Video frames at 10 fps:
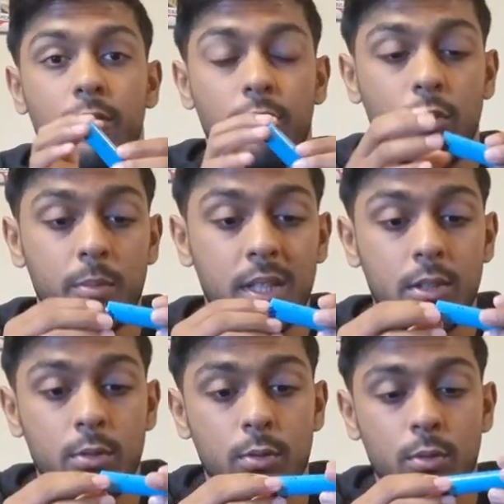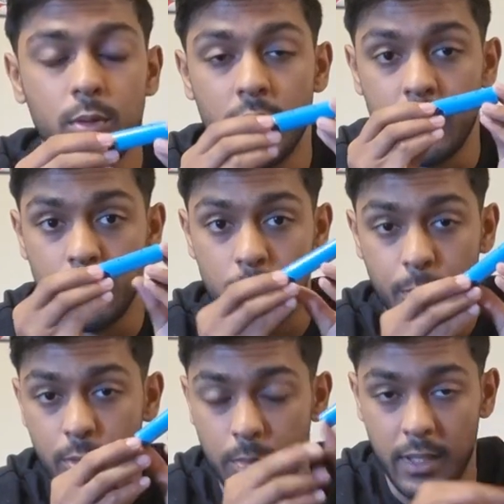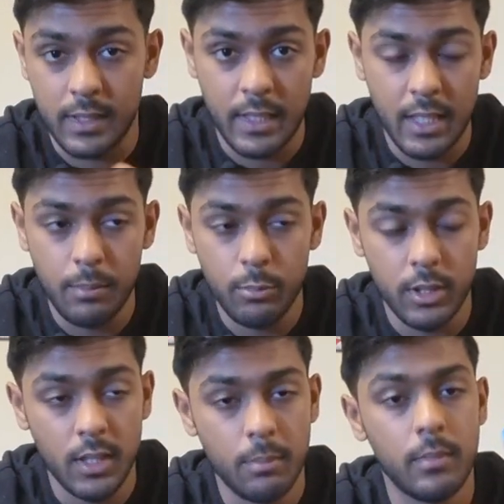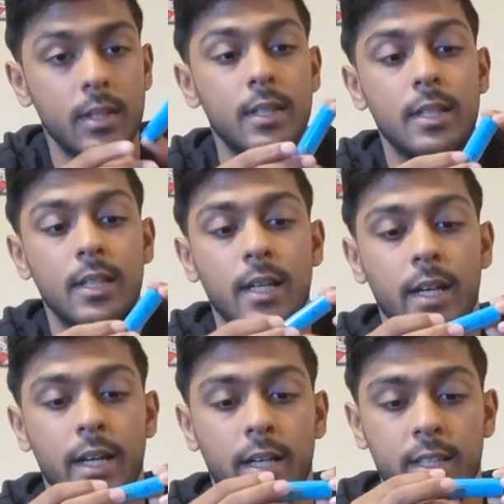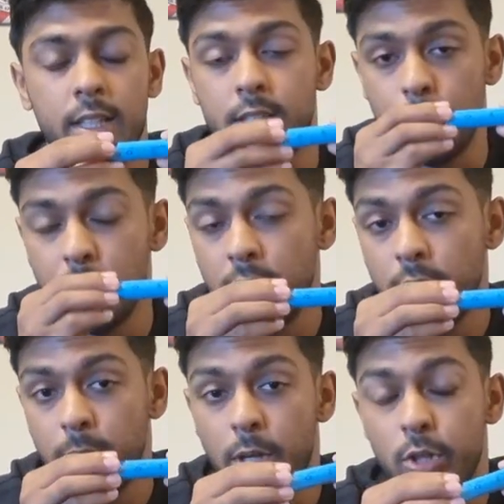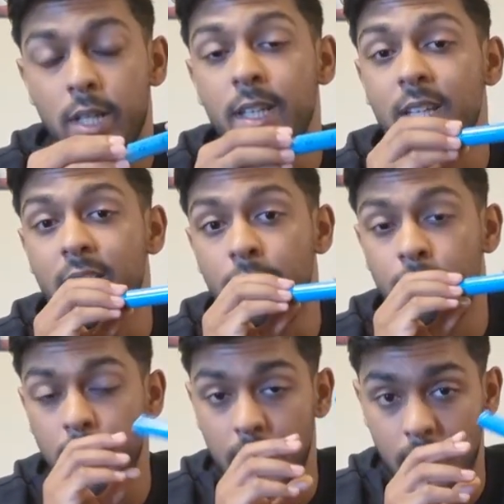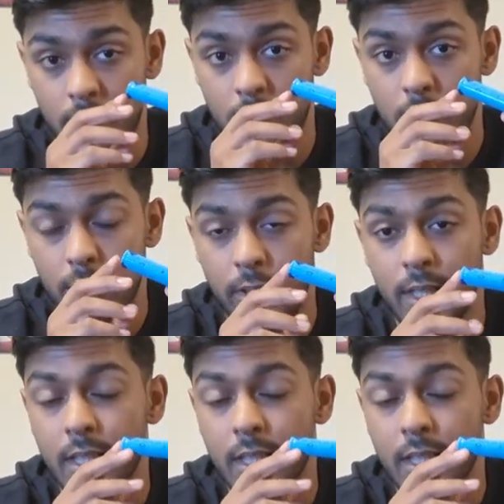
for me to dispute my claim with them, I need to submit the information. I needed a fee, right?